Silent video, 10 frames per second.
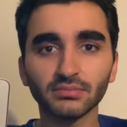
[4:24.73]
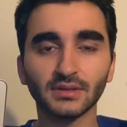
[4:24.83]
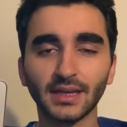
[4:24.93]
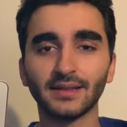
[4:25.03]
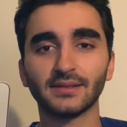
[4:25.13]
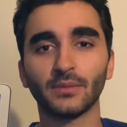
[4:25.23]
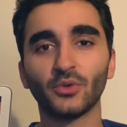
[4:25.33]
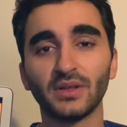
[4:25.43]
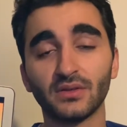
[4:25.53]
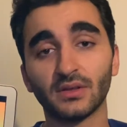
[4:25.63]
getting some
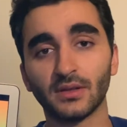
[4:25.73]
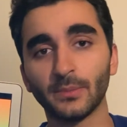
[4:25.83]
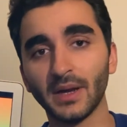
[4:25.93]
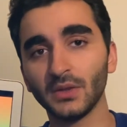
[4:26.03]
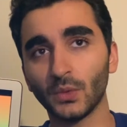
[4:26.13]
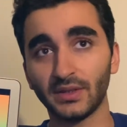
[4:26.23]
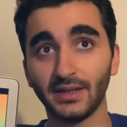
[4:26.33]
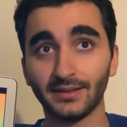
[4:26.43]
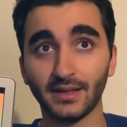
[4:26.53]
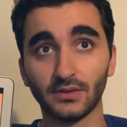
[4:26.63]
questions in their mind where they can
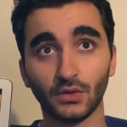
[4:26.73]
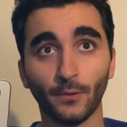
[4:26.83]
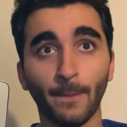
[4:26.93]
ask you.